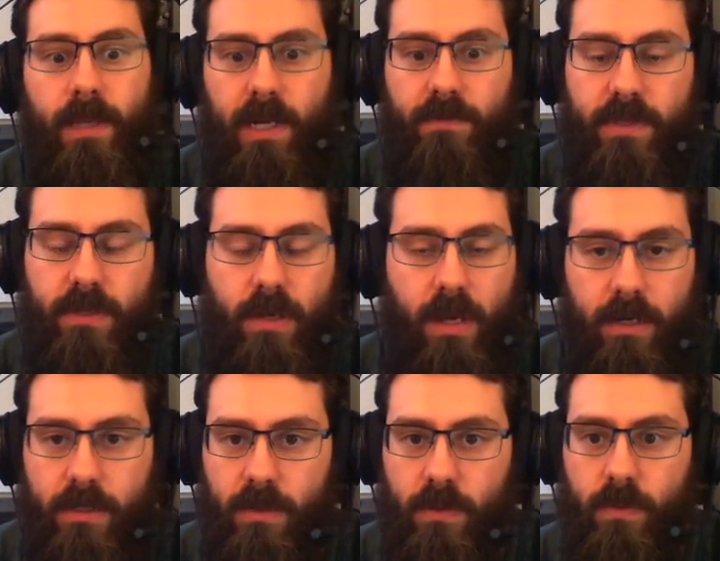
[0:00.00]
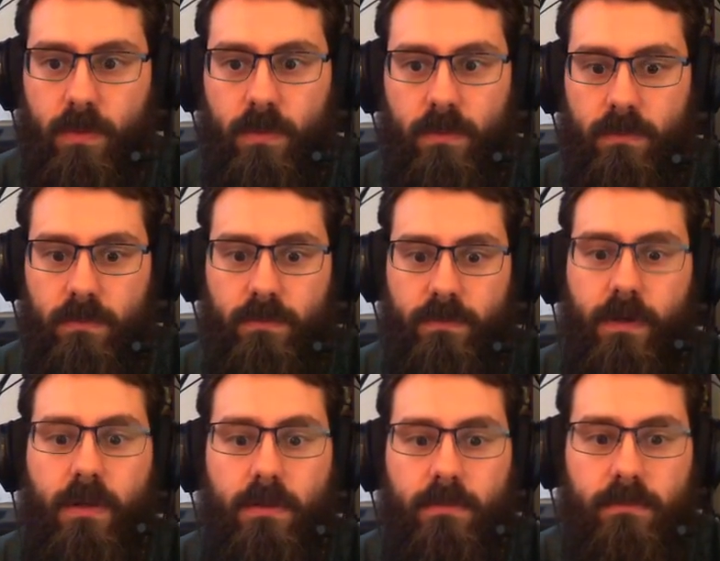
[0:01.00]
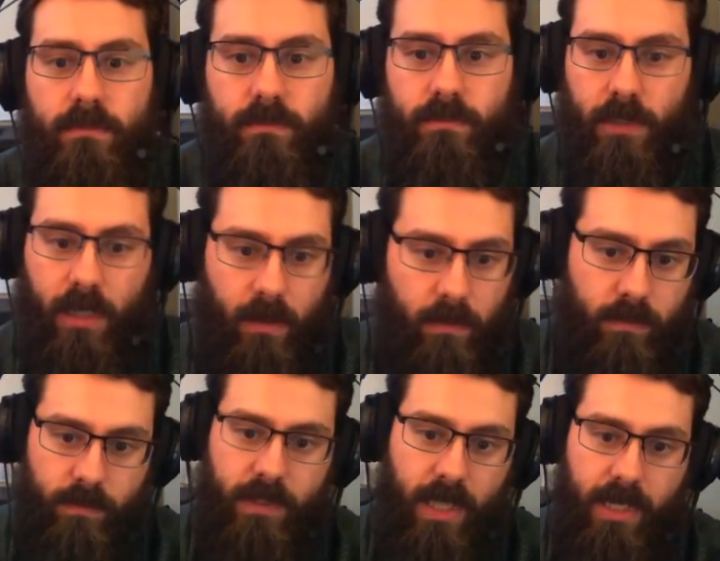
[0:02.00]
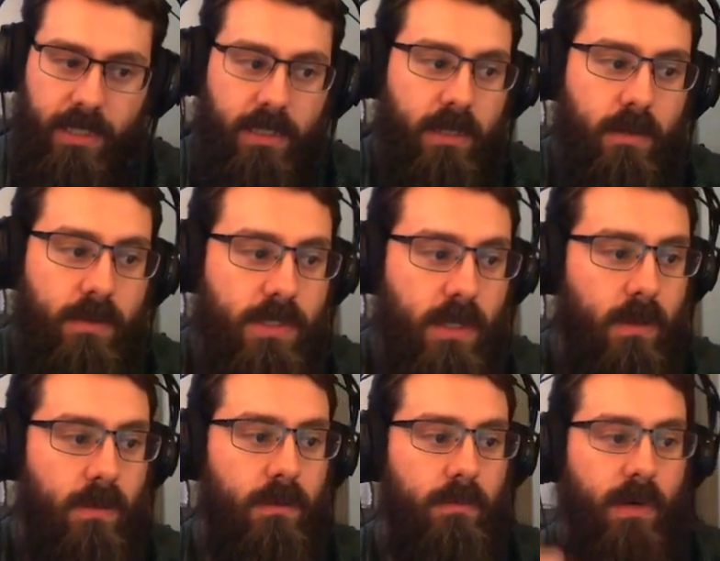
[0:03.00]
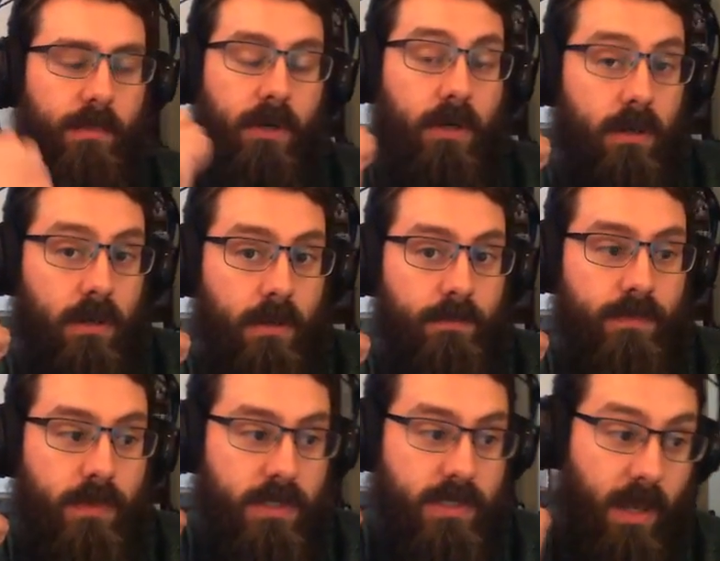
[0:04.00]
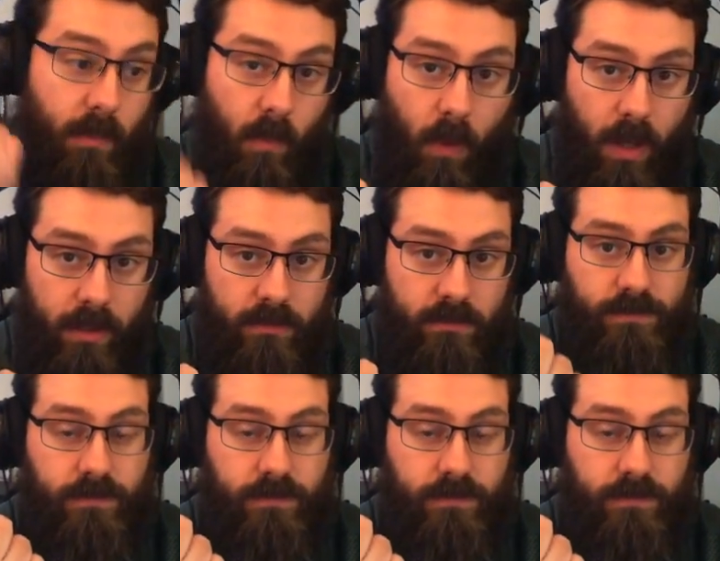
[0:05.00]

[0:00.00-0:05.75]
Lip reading: Everything you got to do from, you know, getting in here. So remember, step 1.